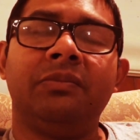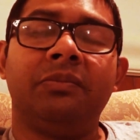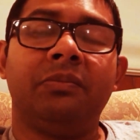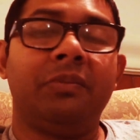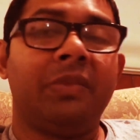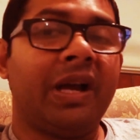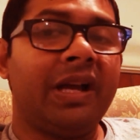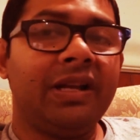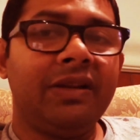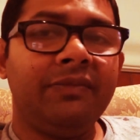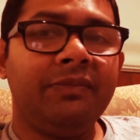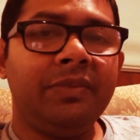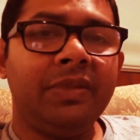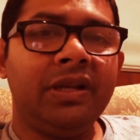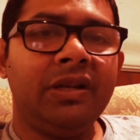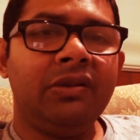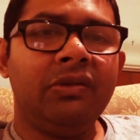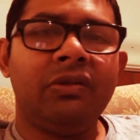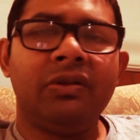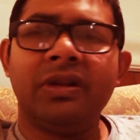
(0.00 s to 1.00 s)
might have
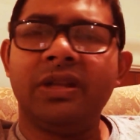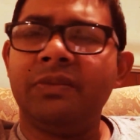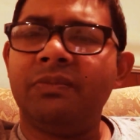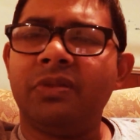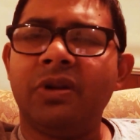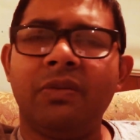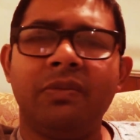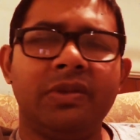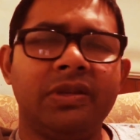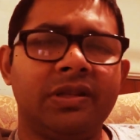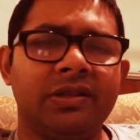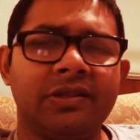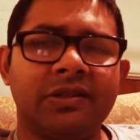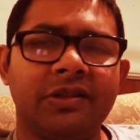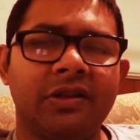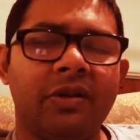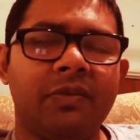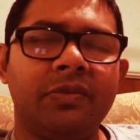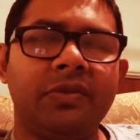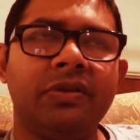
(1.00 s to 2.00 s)
been, or he probably just
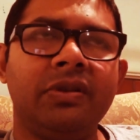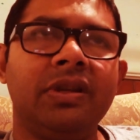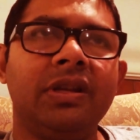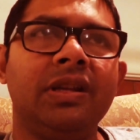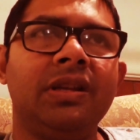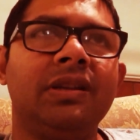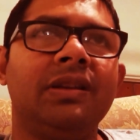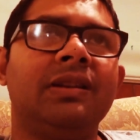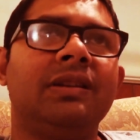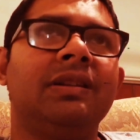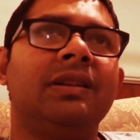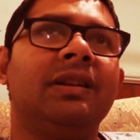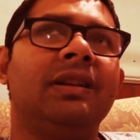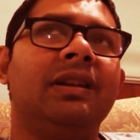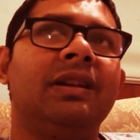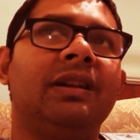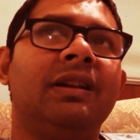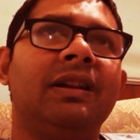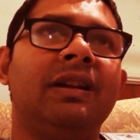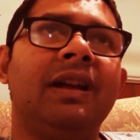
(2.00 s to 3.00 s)
stopped doing it.
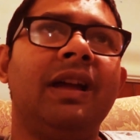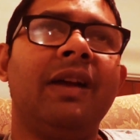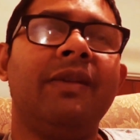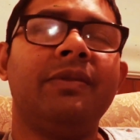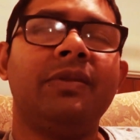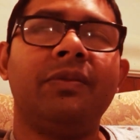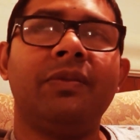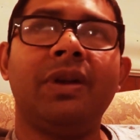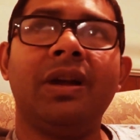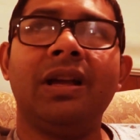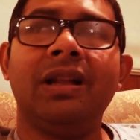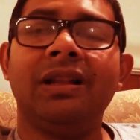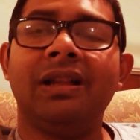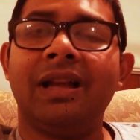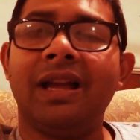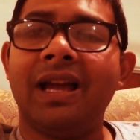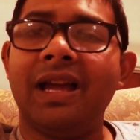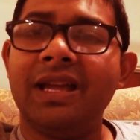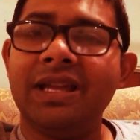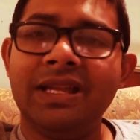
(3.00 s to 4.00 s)
After a while,
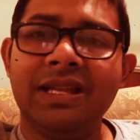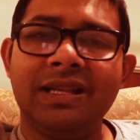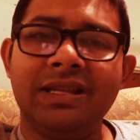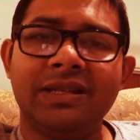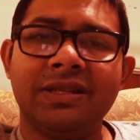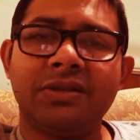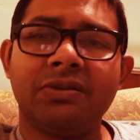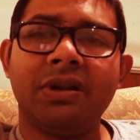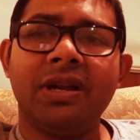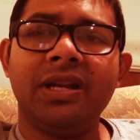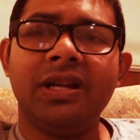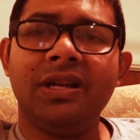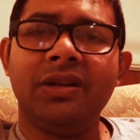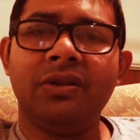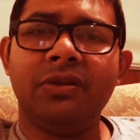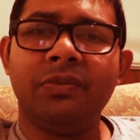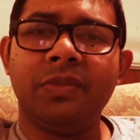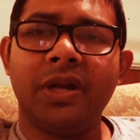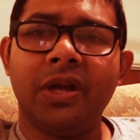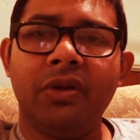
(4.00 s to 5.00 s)
I tried it
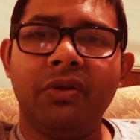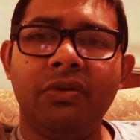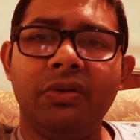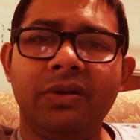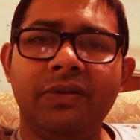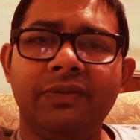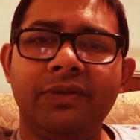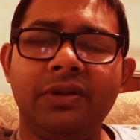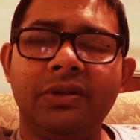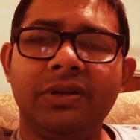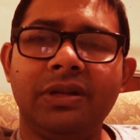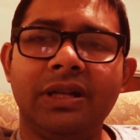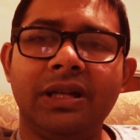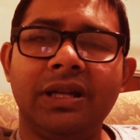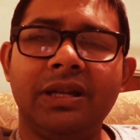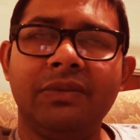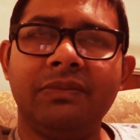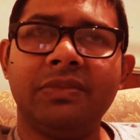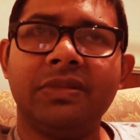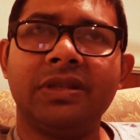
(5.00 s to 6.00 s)
on my own a few
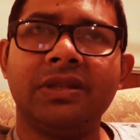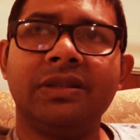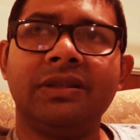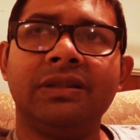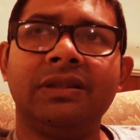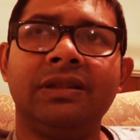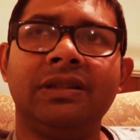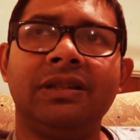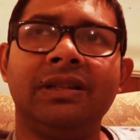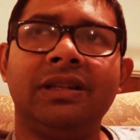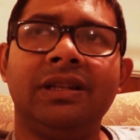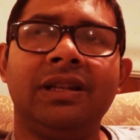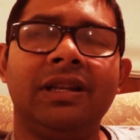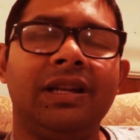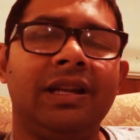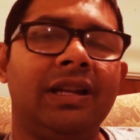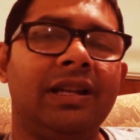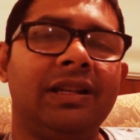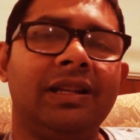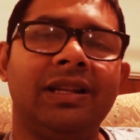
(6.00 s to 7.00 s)
times,
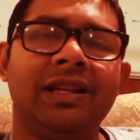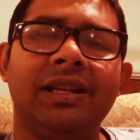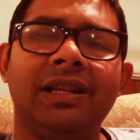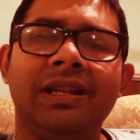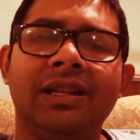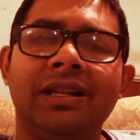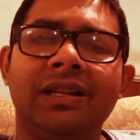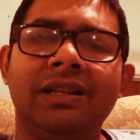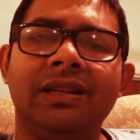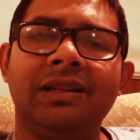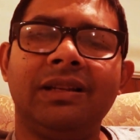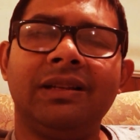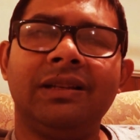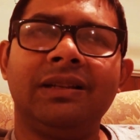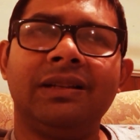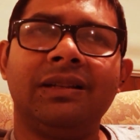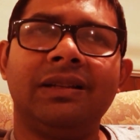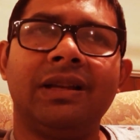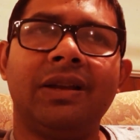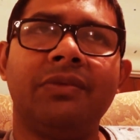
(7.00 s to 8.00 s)
and then
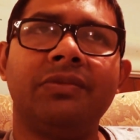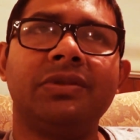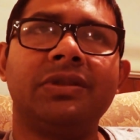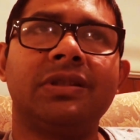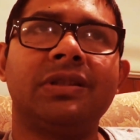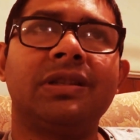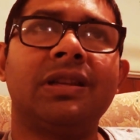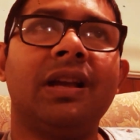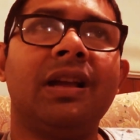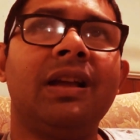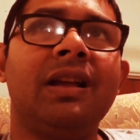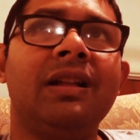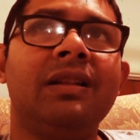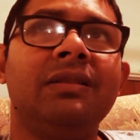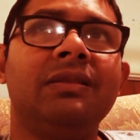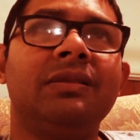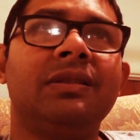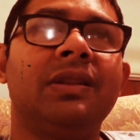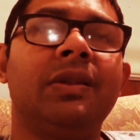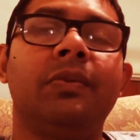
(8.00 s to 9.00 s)
I was a
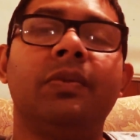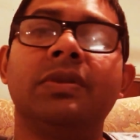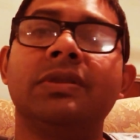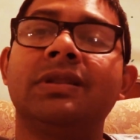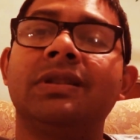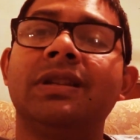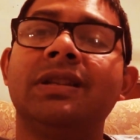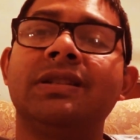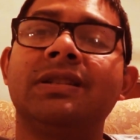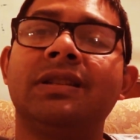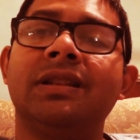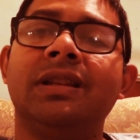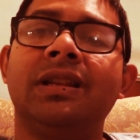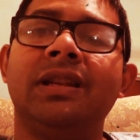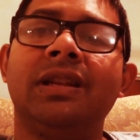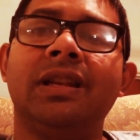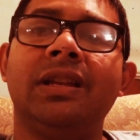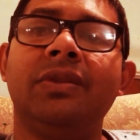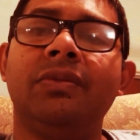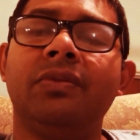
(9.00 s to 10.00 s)
child. There wasn't
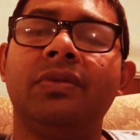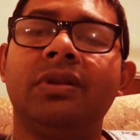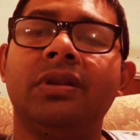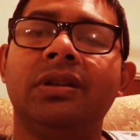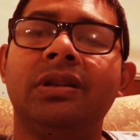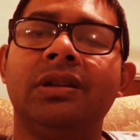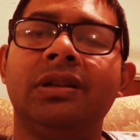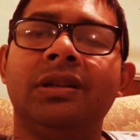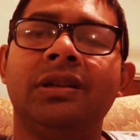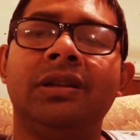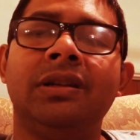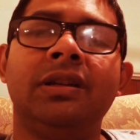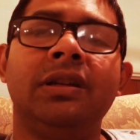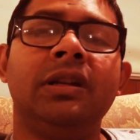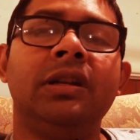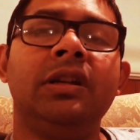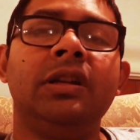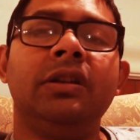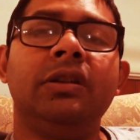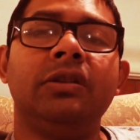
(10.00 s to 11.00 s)
necessarily anyone
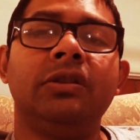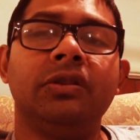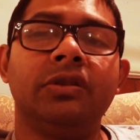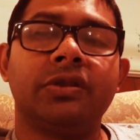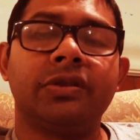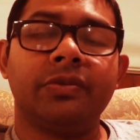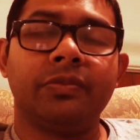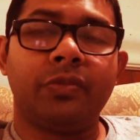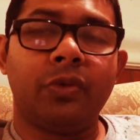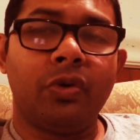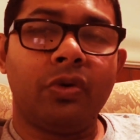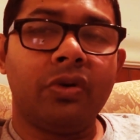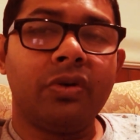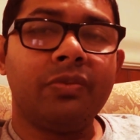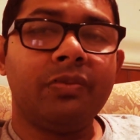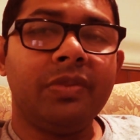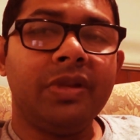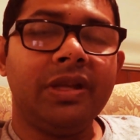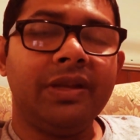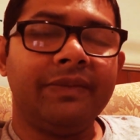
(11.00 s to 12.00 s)
to
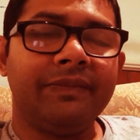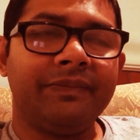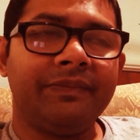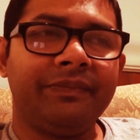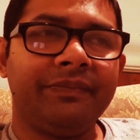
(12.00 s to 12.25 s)
support me